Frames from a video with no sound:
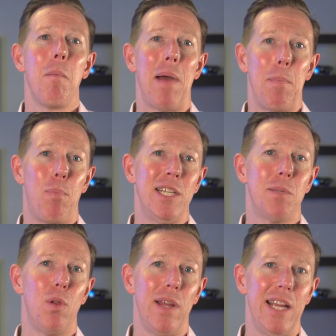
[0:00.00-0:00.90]
My
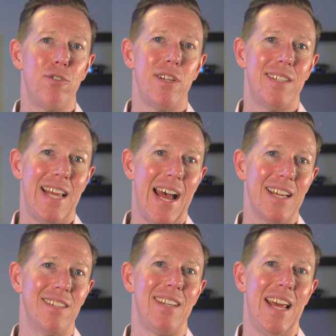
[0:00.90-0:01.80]
principal, interest,
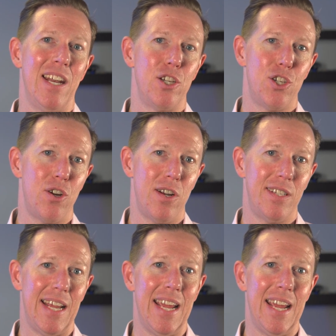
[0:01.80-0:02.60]
taxes, and insurance,